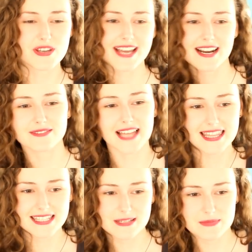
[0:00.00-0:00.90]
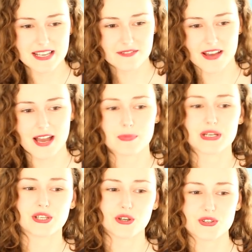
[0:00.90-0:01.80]
So he kind of lathers himself up and
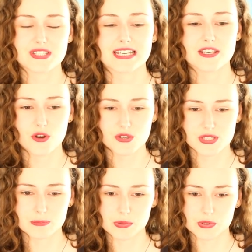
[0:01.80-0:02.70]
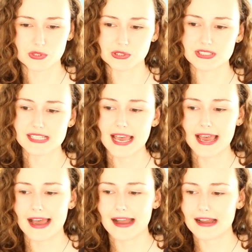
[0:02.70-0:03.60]
he goes and he yokes the bulls.
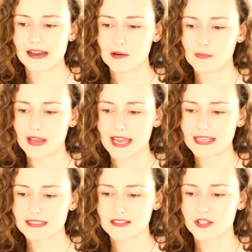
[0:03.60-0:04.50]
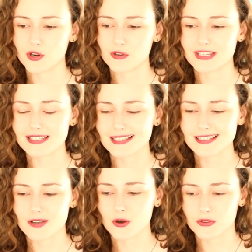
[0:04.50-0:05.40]
And you know, there's like
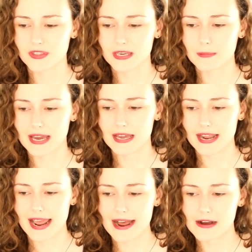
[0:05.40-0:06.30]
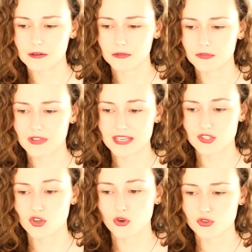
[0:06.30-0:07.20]
this whole thing about how they're
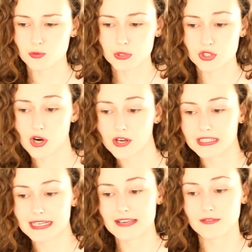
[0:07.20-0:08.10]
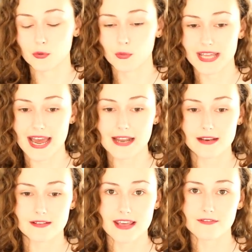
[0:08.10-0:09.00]
so super strong that even
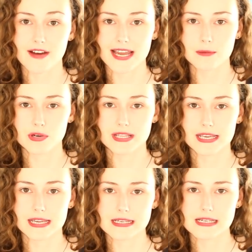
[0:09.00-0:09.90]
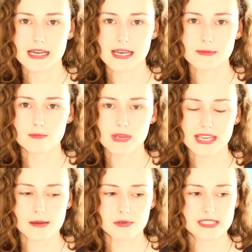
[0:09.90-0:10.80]
without their fire breathing
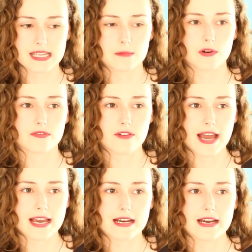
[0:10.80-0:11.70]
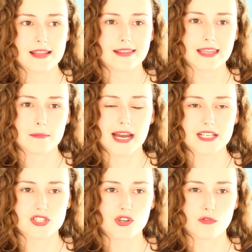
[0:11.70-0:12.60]
being able to set him on fire, that they
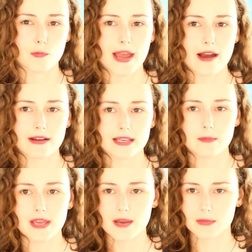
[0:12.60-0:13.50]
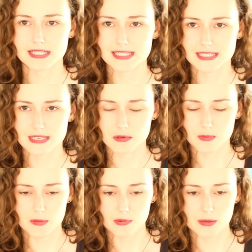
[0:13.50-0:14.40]
might just overpower him, but it doesn't seem to
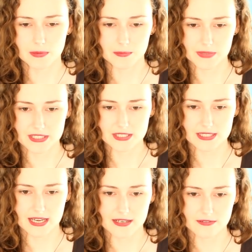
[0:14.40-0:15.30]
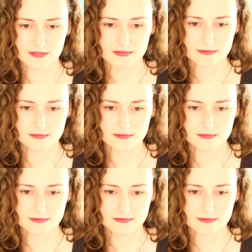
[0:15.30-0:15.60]
be a problem. He just kind of...